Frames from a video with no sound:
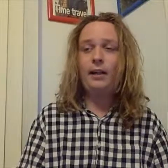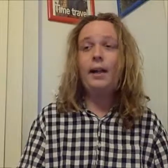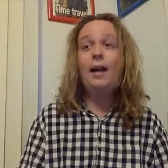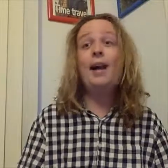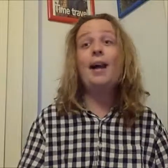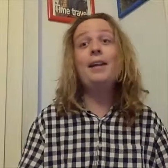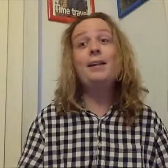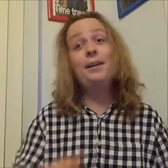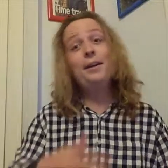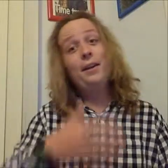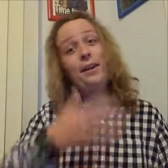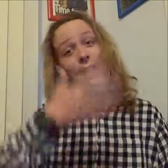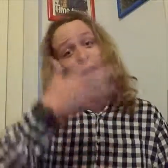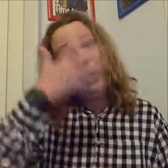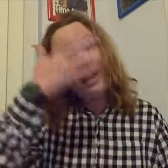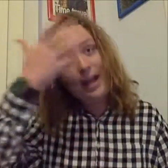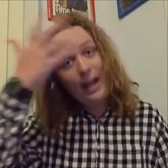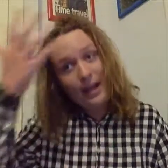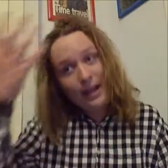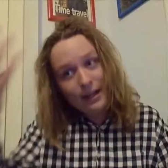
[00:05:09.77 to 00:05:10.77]
And
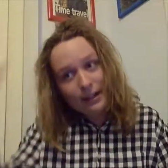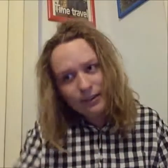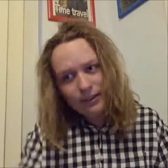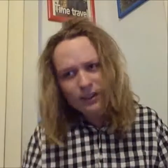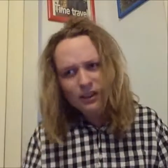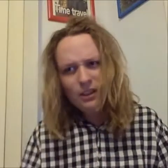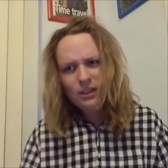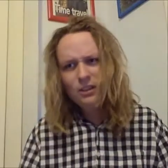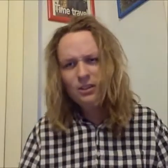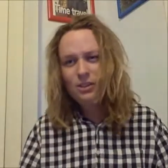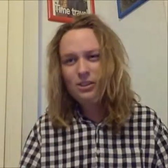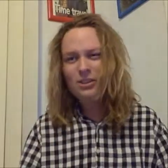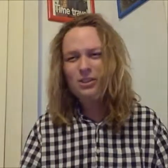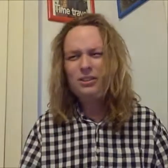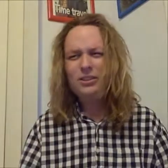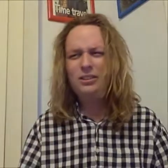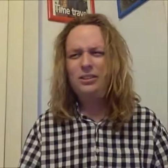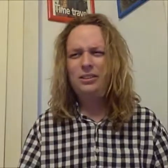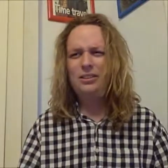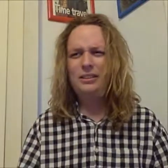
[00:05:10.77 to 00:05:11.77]
then,
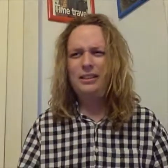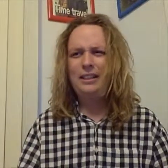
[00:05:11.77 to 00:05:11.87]
ooh,